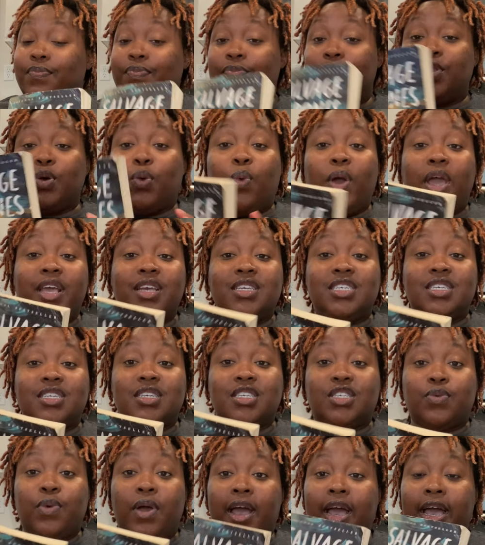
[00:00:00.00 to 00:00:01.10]
The way she
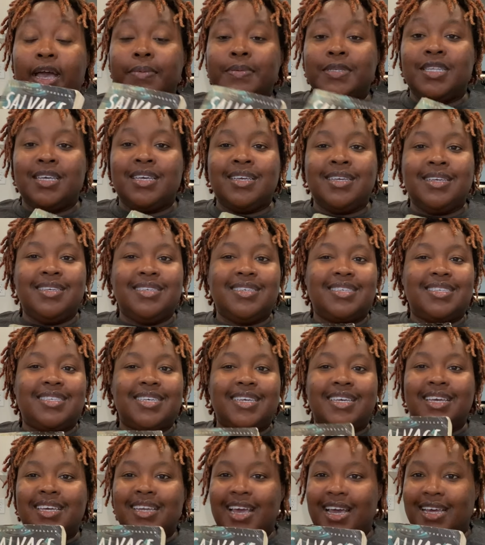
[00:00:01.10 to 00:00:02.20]
describes things,
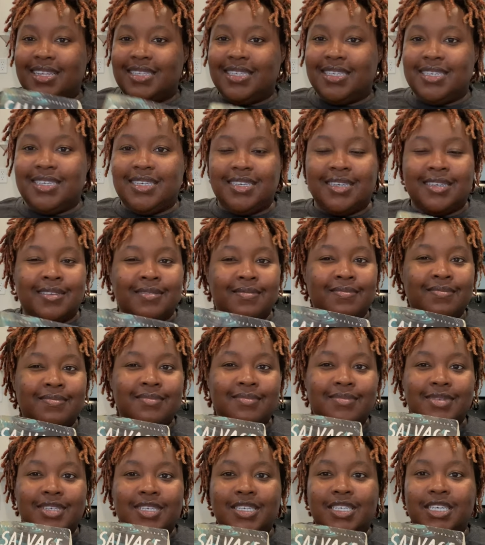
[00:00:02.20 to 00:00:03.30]
10 out of 10.
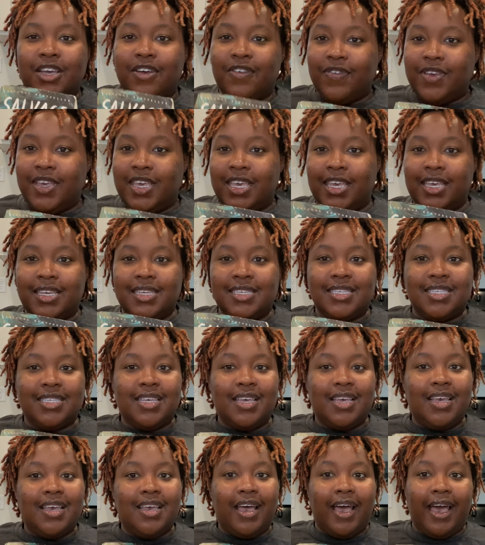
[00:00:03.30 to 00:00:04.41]
Chef Kiss,
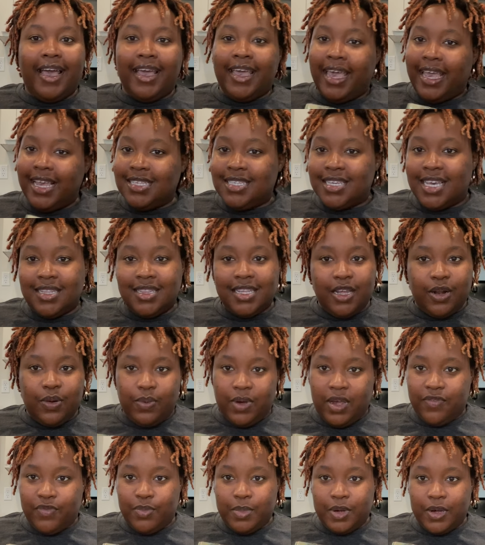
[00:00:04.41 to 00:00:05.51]
I can't take that
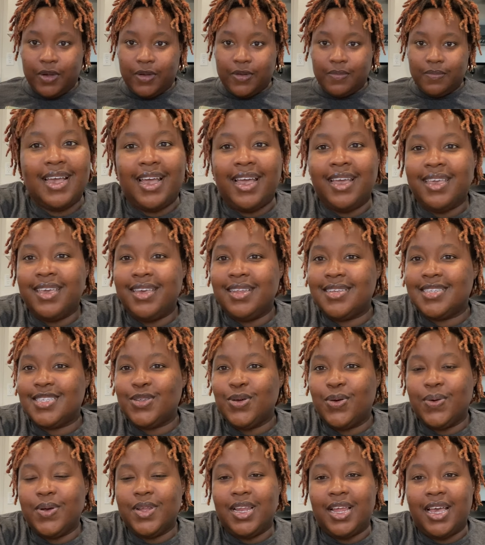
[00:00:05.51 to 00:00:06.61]
away from her. I get a
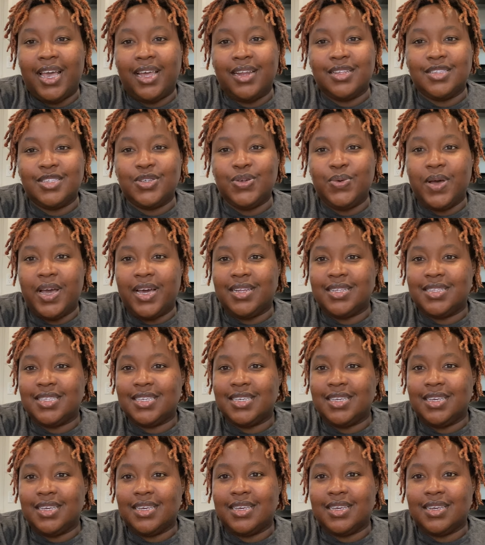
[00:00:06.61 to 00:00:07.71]
storyline of two out of
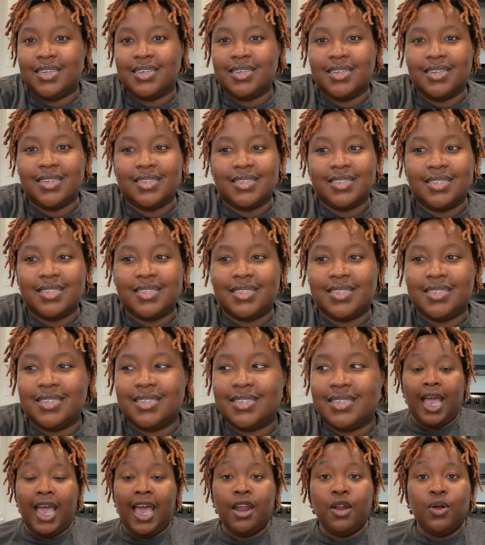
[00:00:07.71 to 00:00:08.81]
10 because
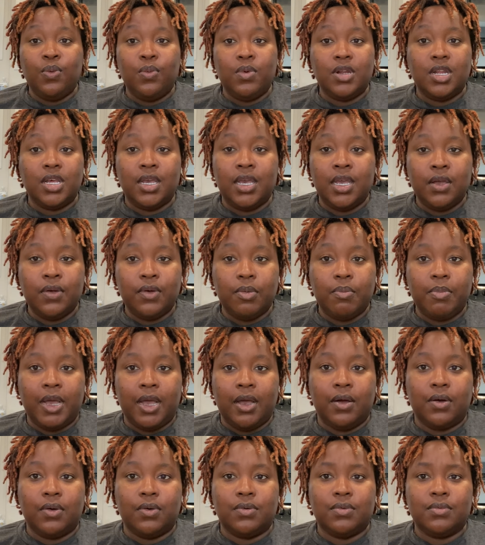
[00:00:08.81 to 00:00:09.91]
I don't want to hear
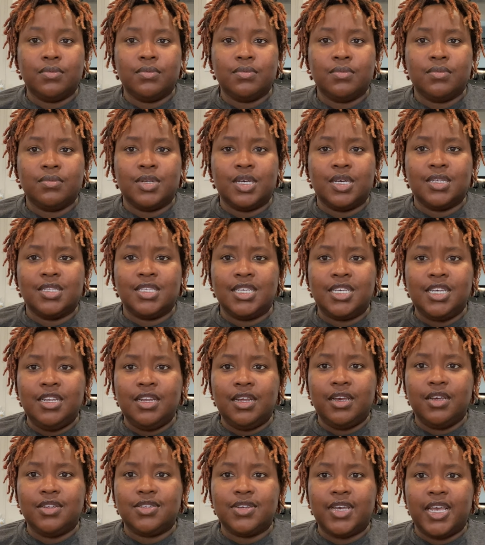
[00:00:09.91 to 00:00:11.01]
about a
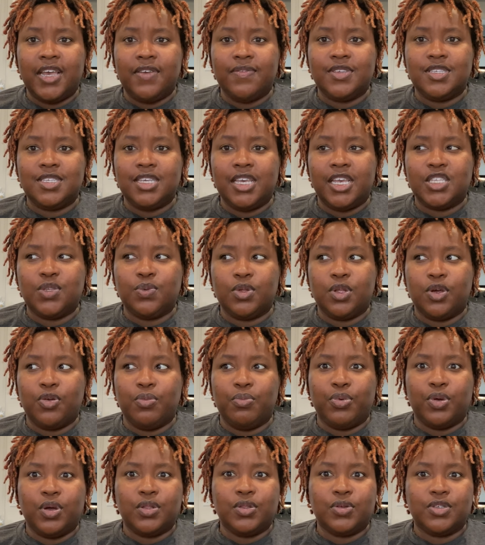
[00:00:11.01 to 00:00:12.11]
teenager having sex with her
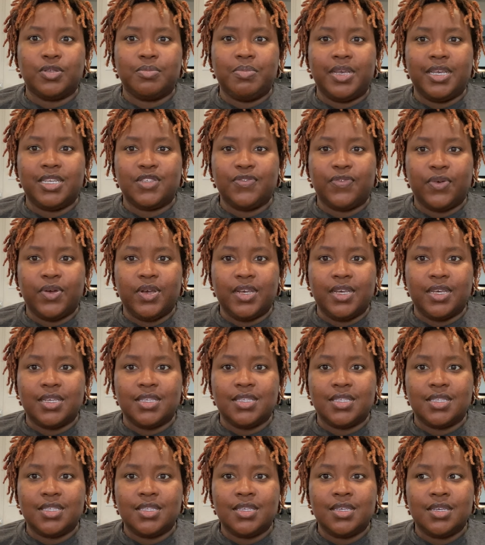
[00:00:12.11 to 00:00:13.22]
brother's best
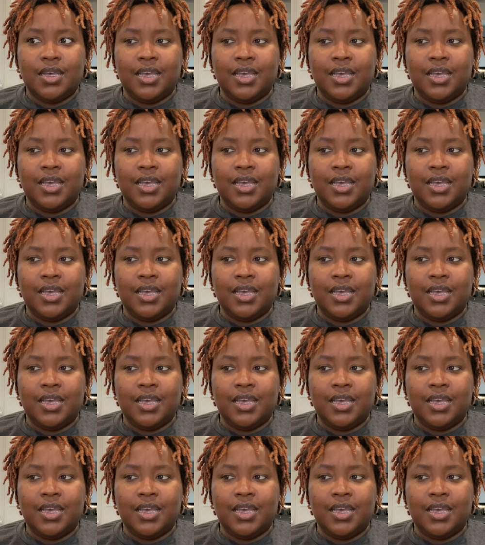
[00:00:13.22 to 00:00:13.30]
friends.